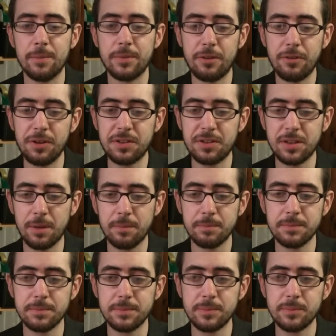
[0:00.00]
There is
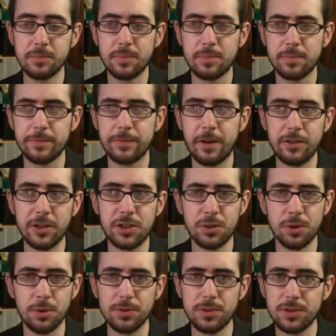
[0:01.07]
some very
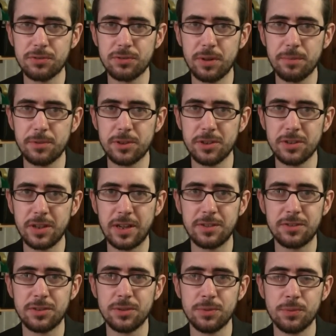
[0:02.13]
short descriptions
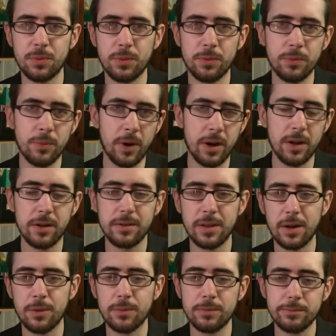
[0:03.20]
as to one,
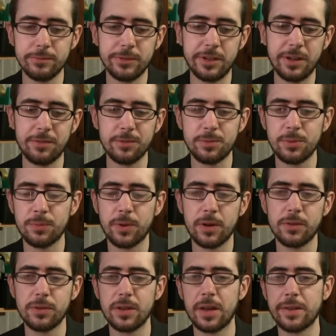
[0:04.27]
you know, the difference between one
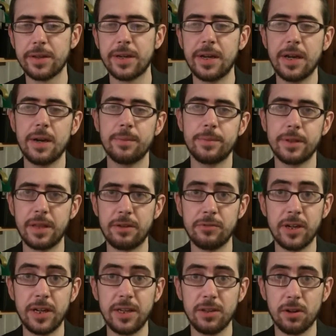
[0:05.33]
or the other, but they're
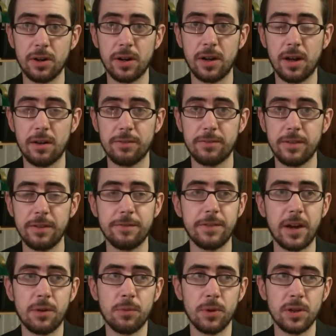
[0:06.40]
really not enough. In
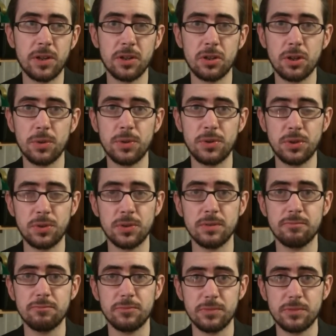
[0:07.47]
fact, what you can do is you
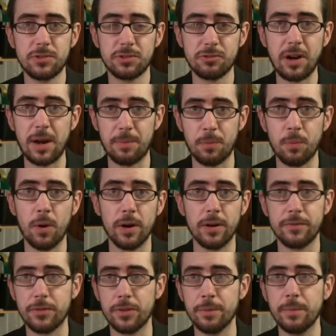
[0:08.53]
can scrap one
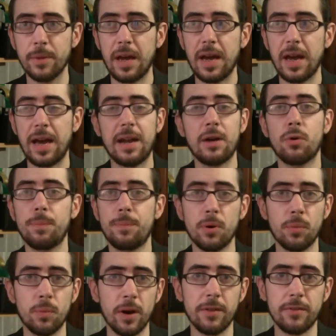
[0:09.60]
of them or
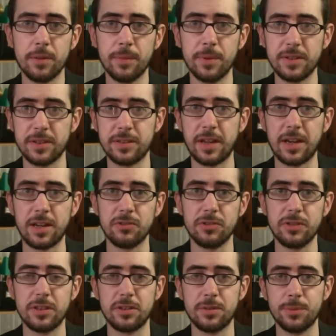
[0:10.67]
put one of them as a
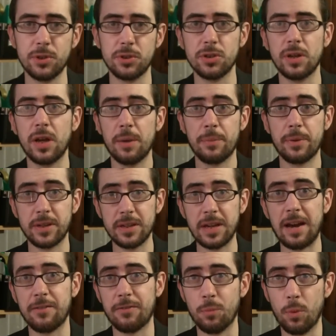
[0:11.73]
secondary distribution, but you
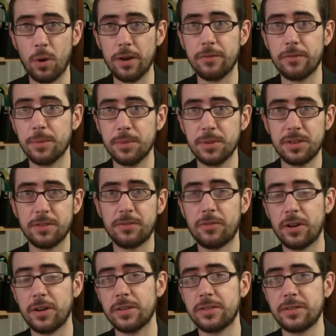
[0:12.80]
have one of them as your
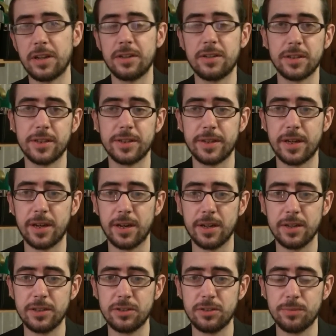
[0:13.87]
front and center
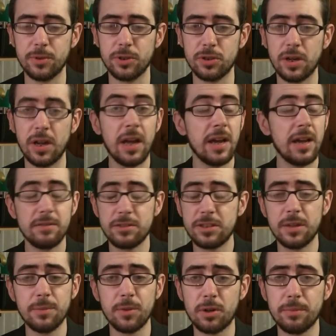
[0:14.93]
distribution.
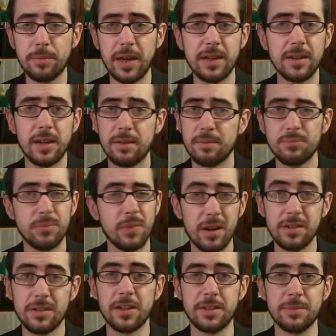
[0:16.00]
Cinnamon or Mate
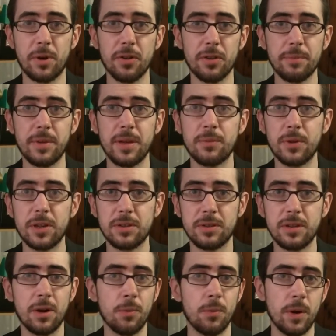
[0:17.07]
doesn't bother me, with,
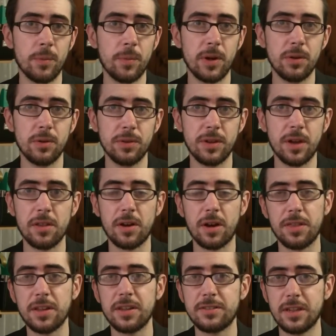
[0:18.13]
you know, one way or the other.
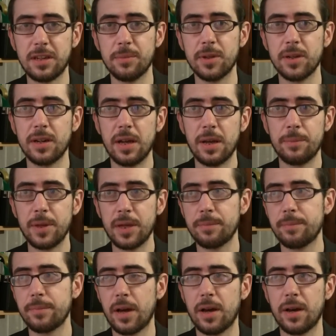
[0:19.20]
I think Cinnamon
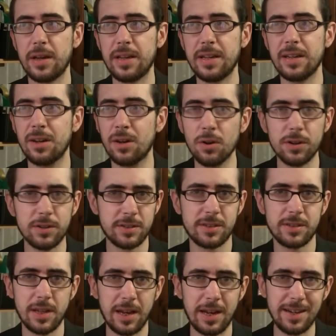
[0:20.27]
being it
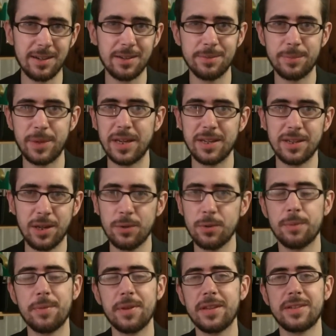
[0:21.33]
looks a little bit
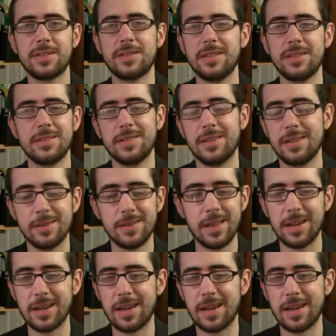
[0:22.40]
newer, but then